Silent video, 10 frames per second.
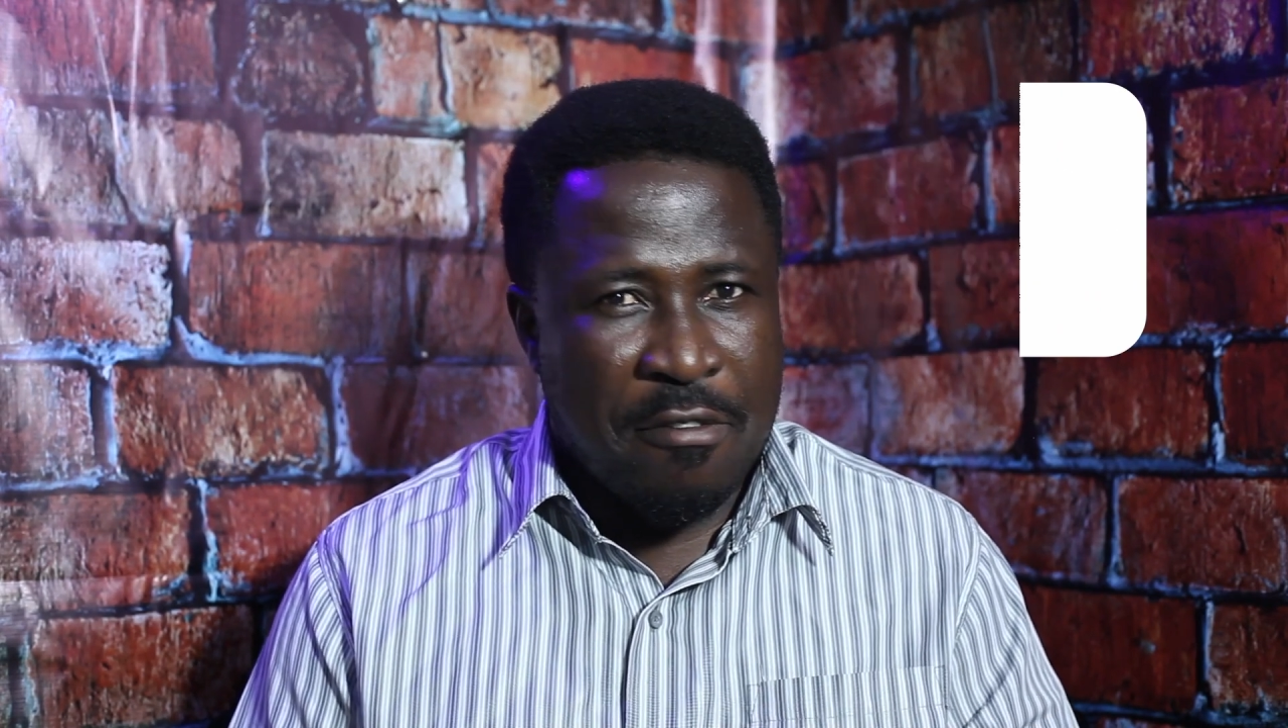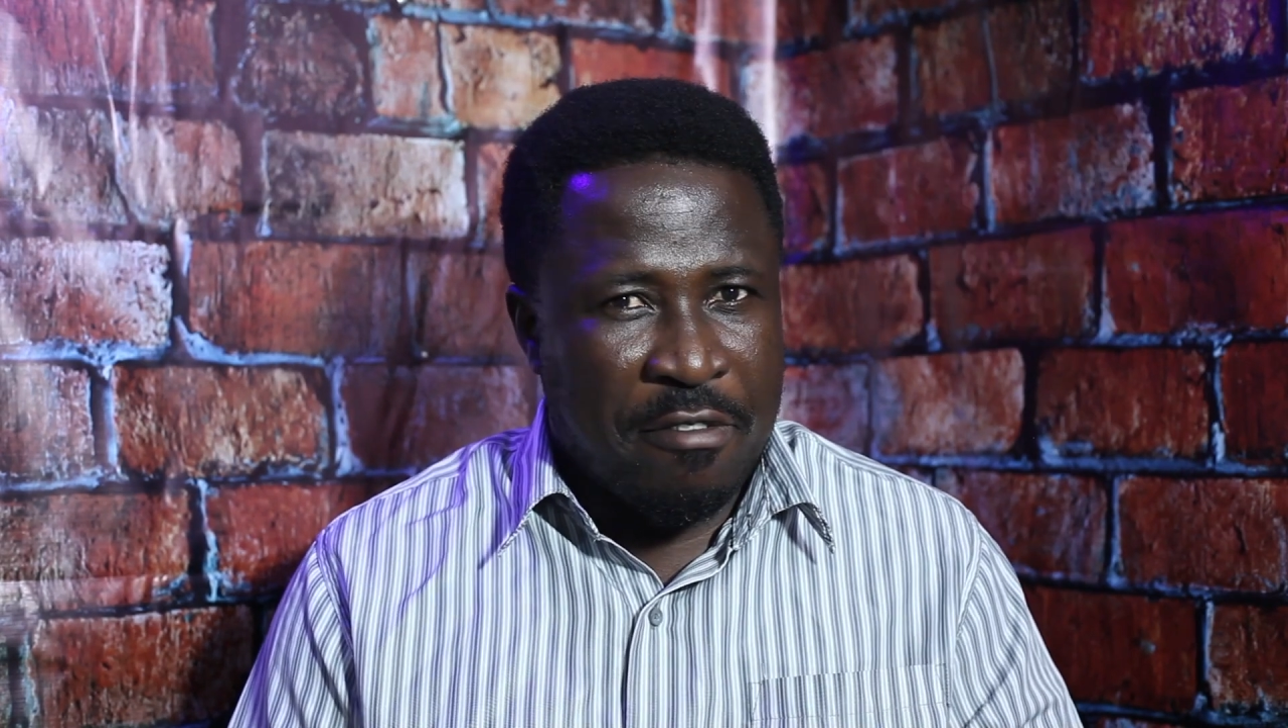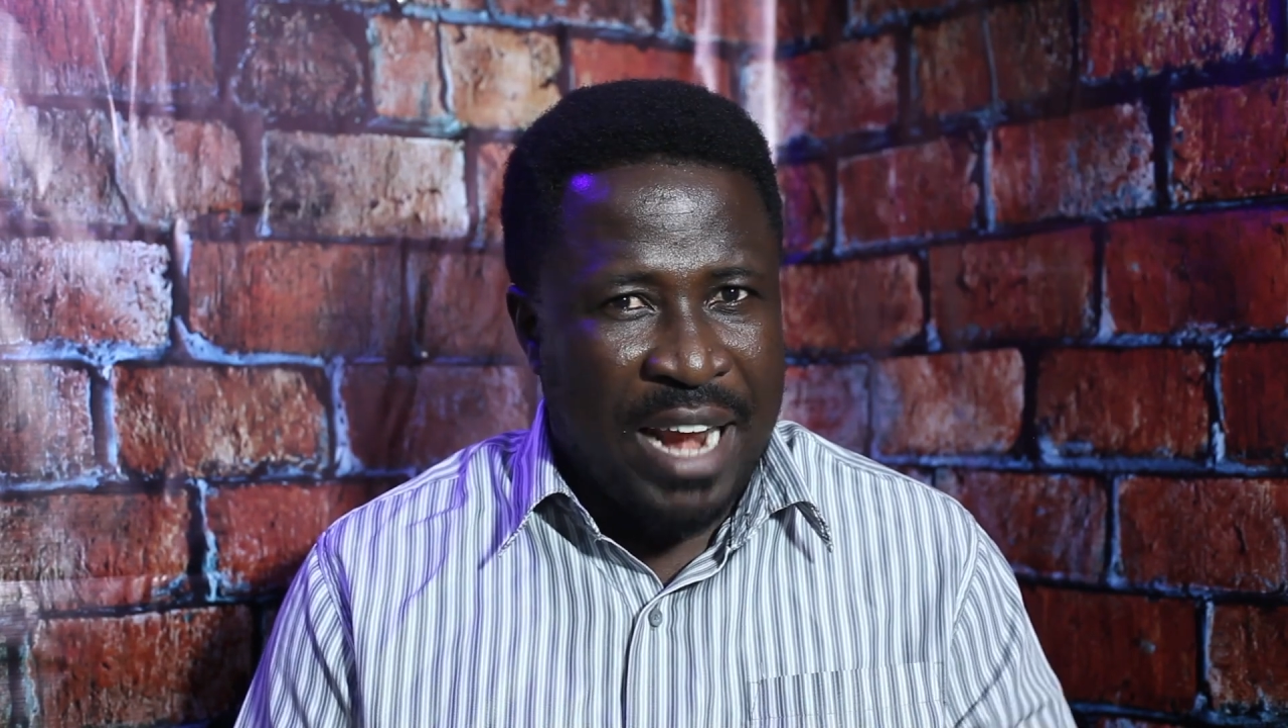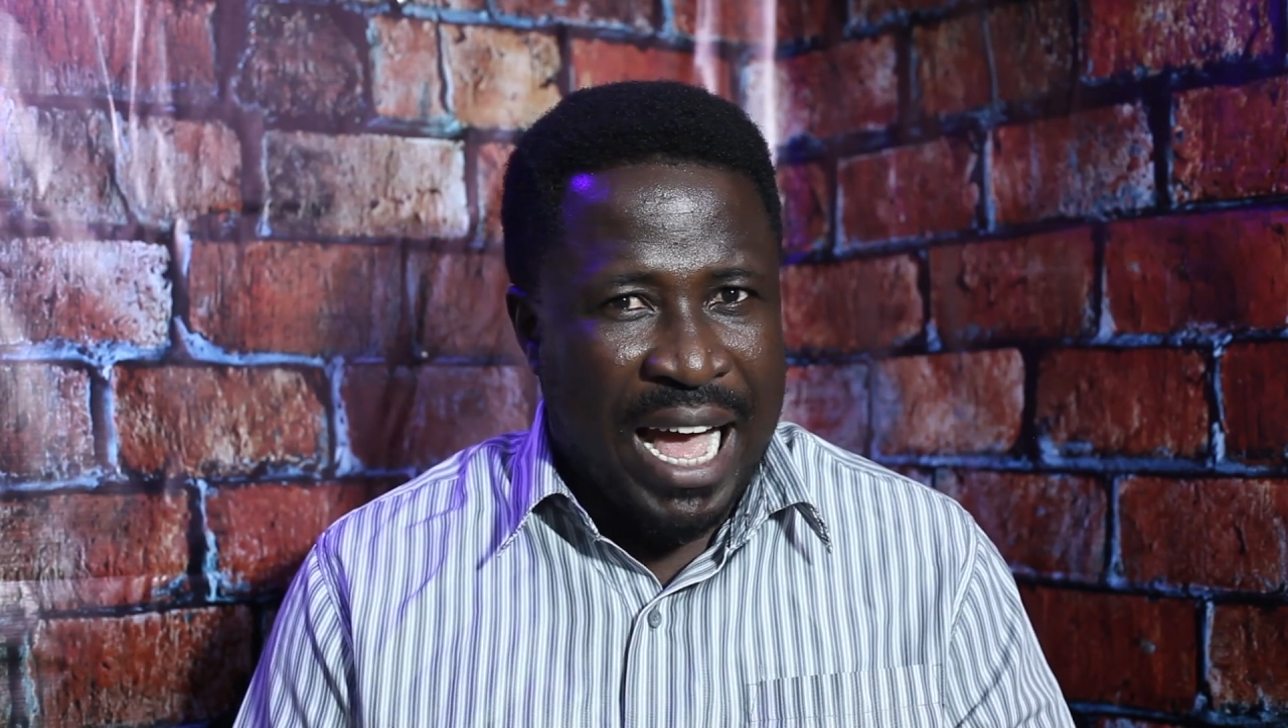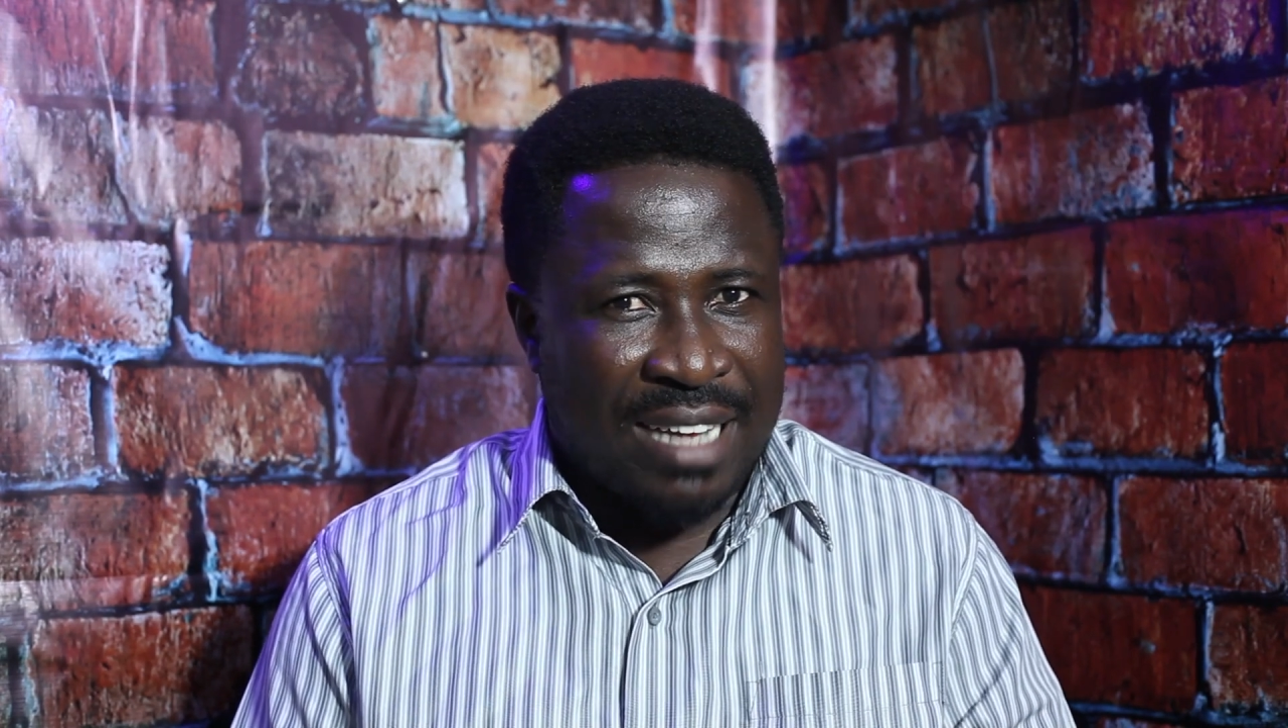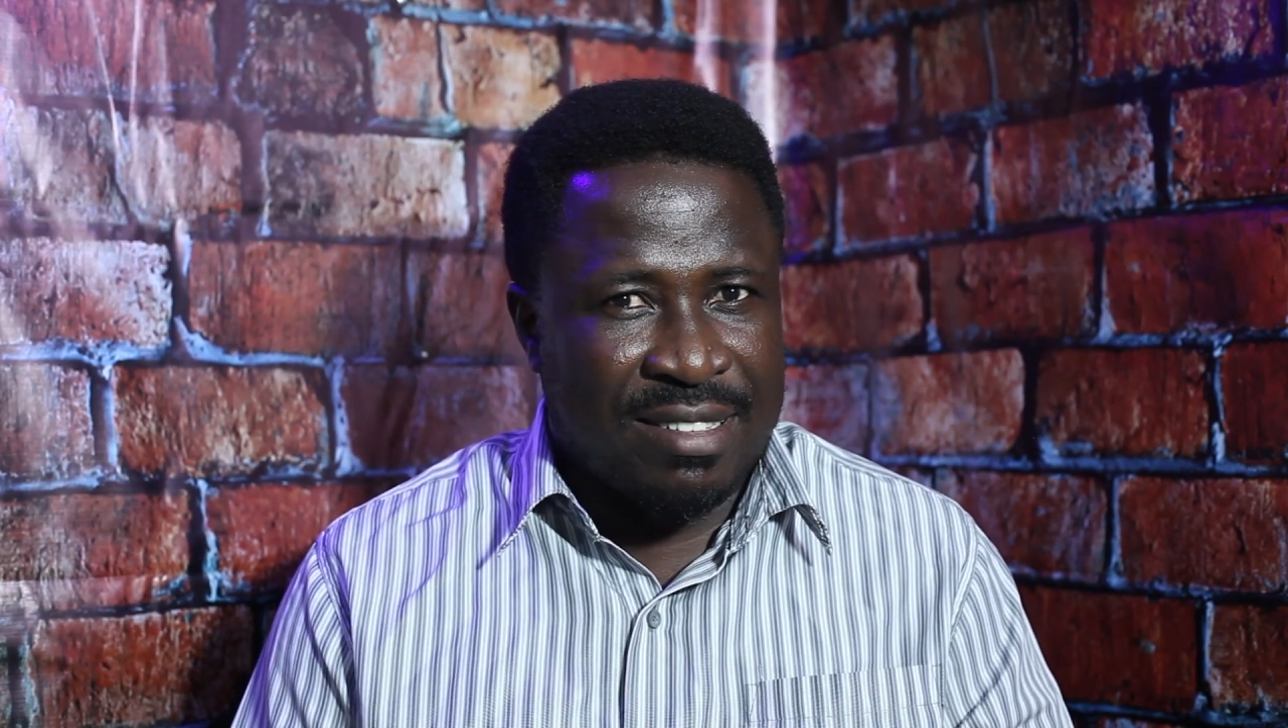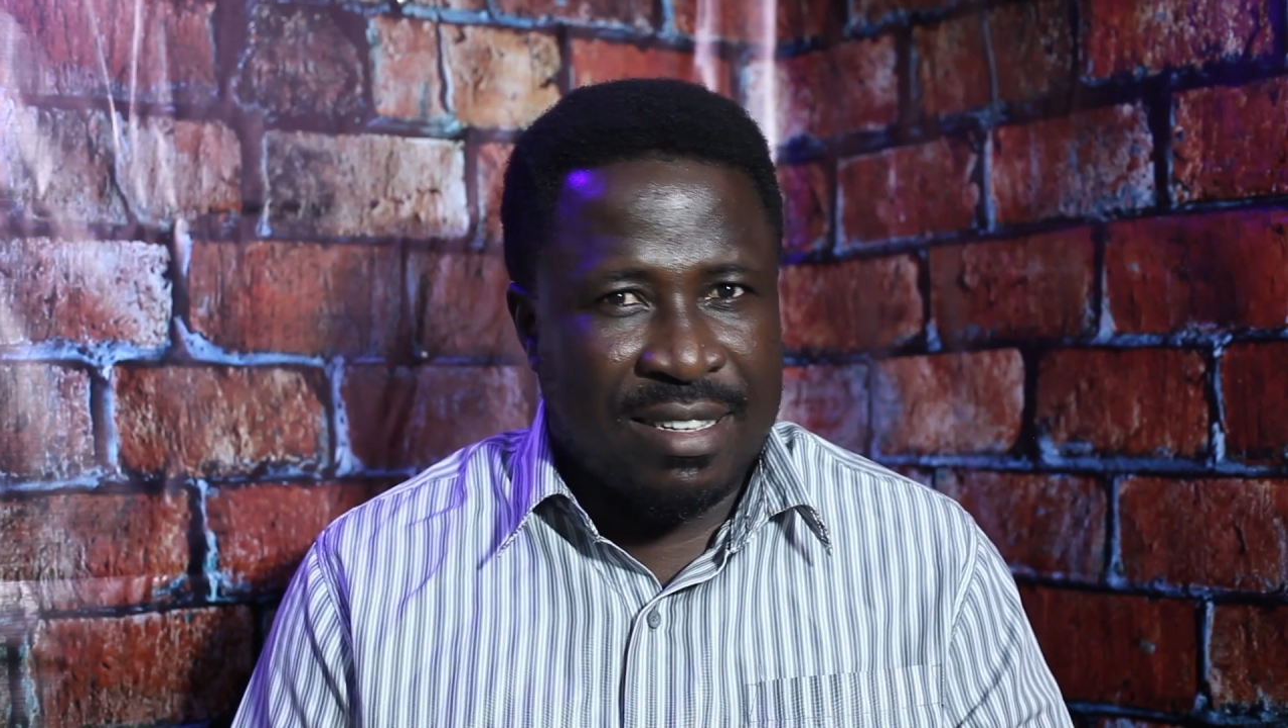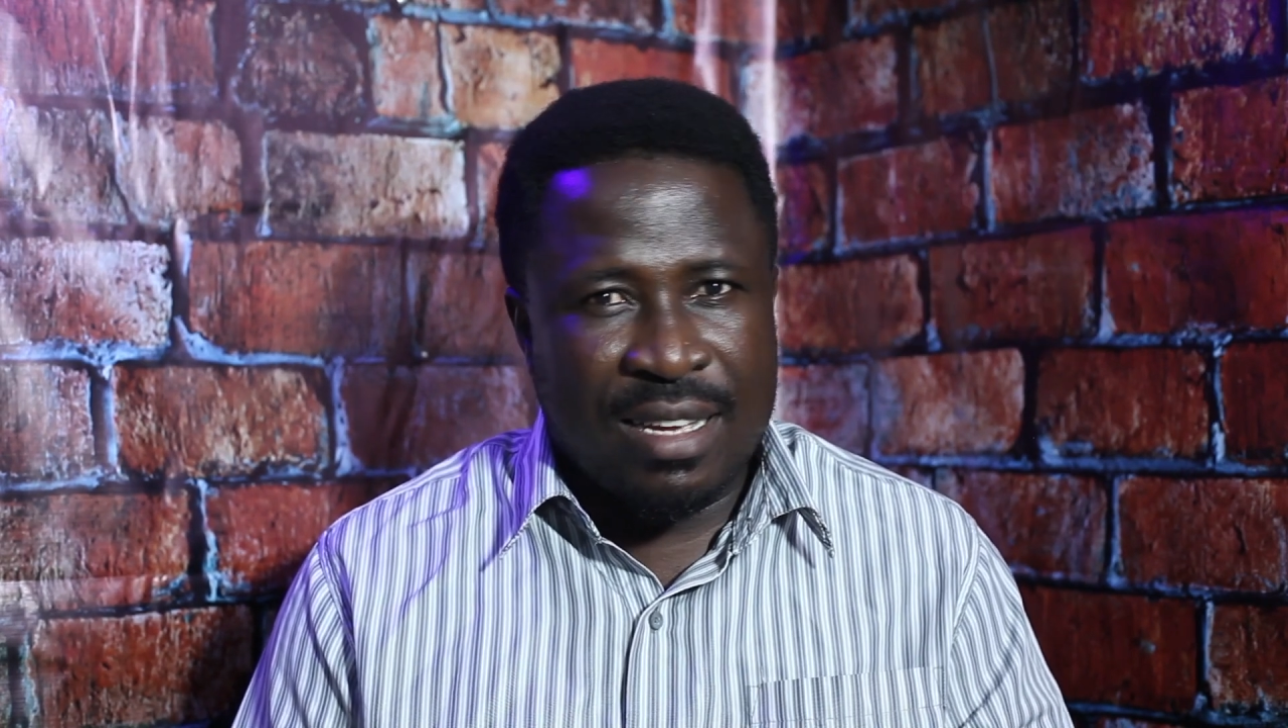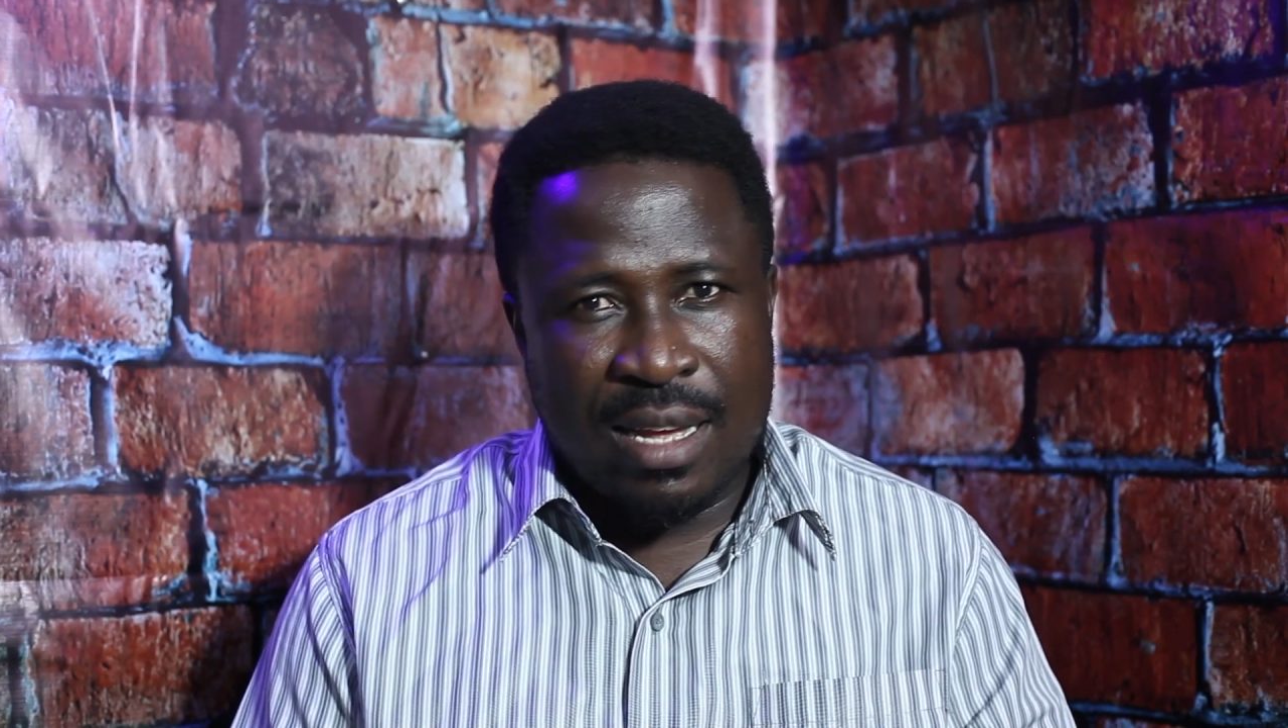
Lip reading: Flask